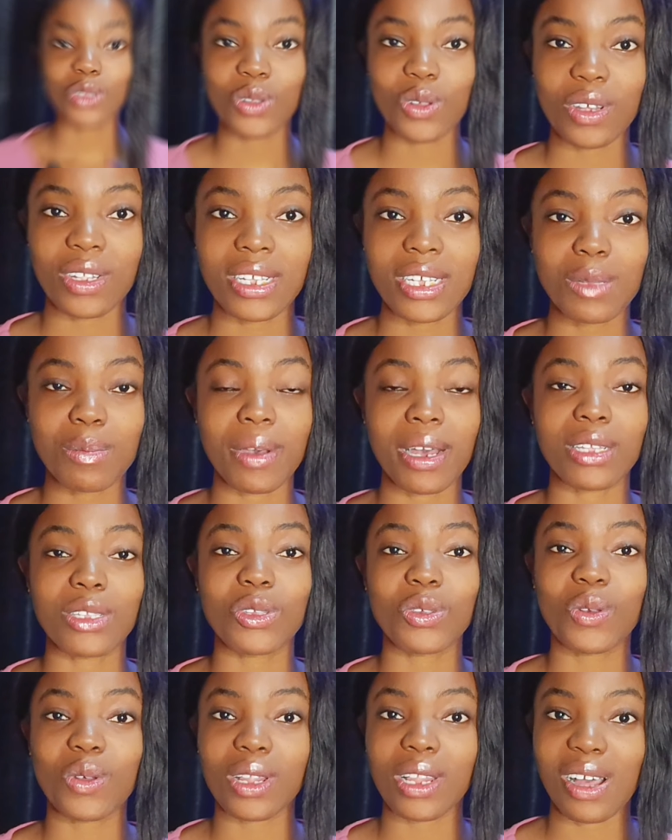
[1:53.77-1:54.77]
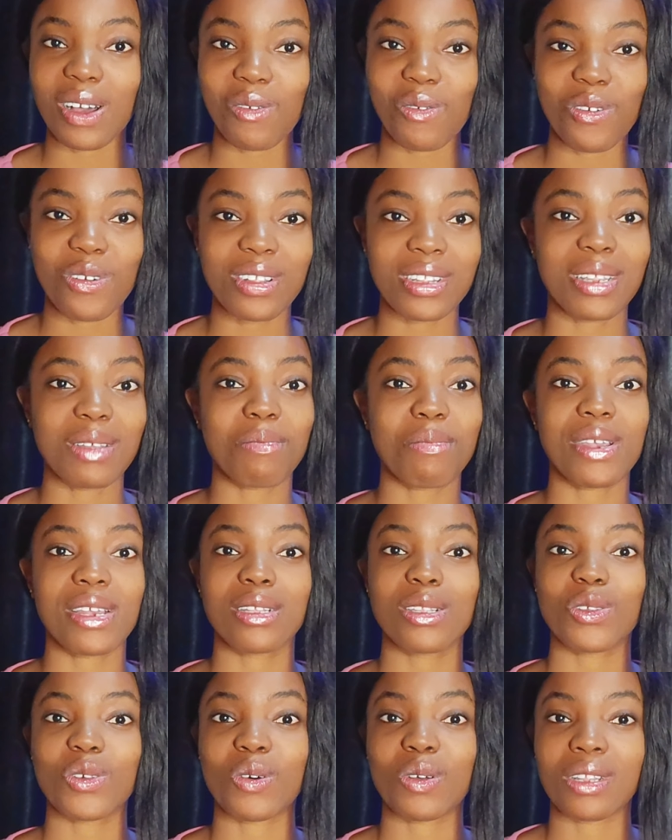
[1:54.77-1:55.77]
So this particular one
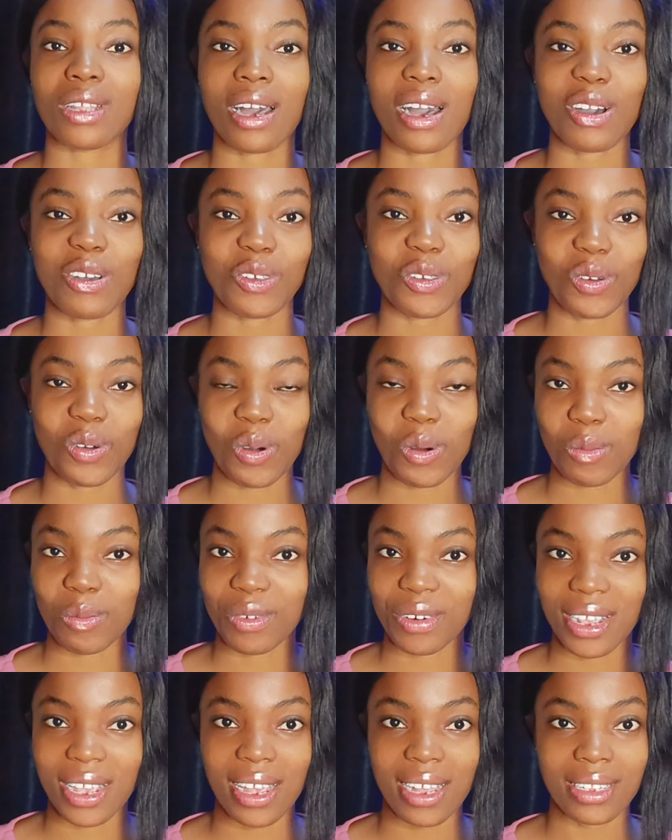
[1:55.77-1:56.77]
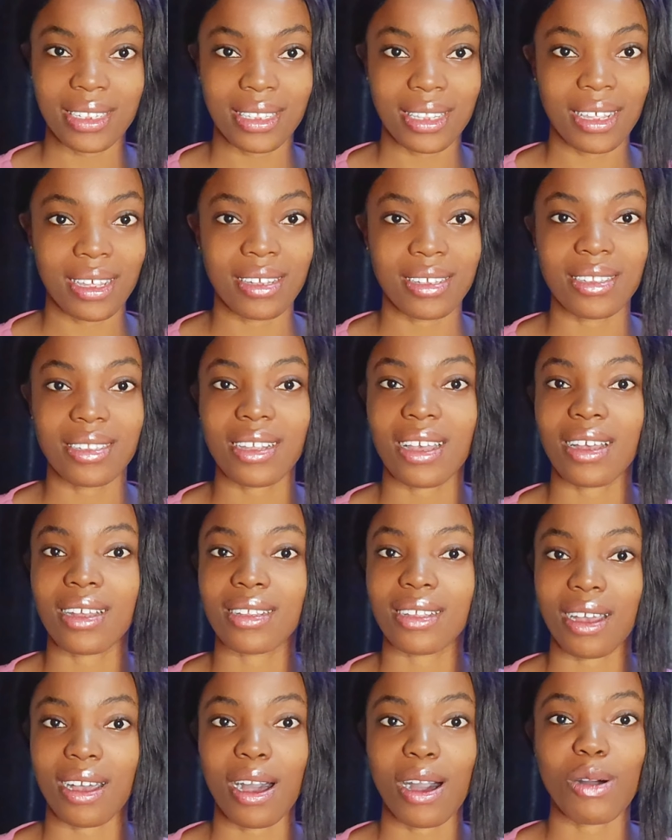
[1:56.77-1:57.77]
depends on how you comprehend things
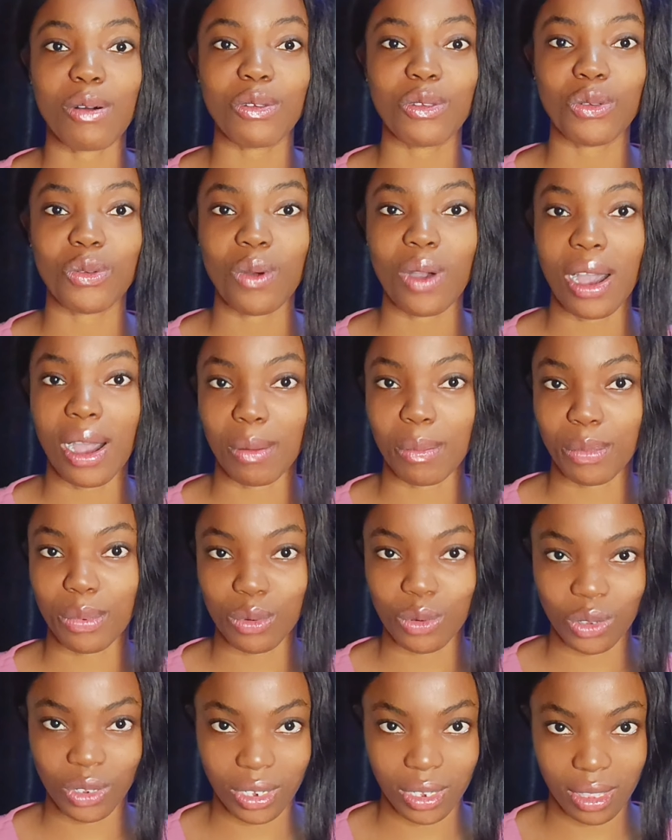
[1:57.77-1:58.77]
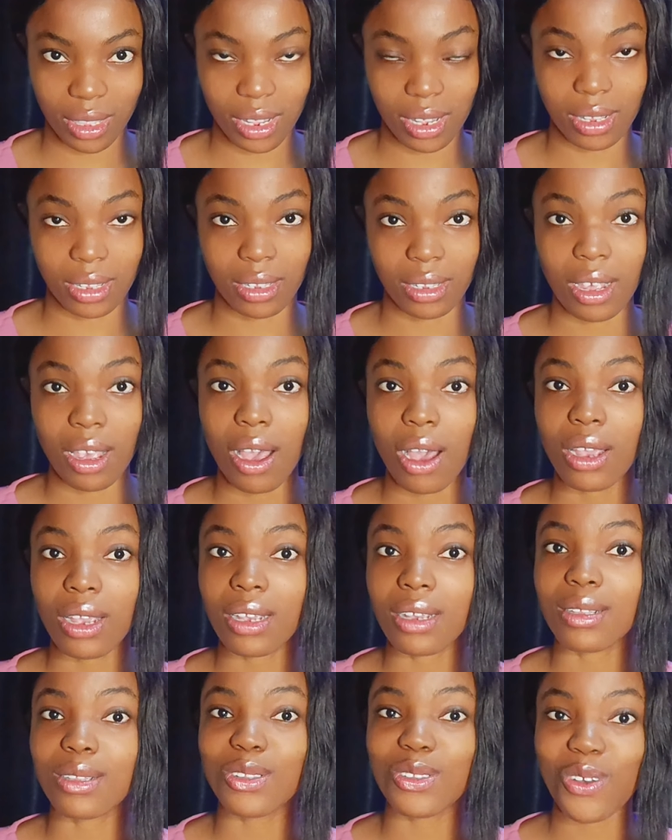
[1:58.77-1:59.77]
and how you approach things.
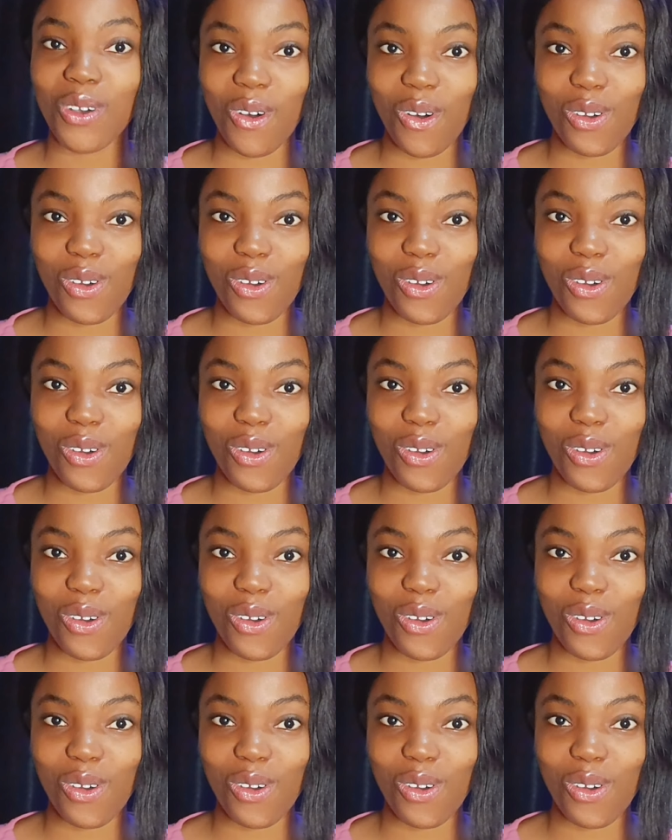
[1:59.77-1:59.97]
It's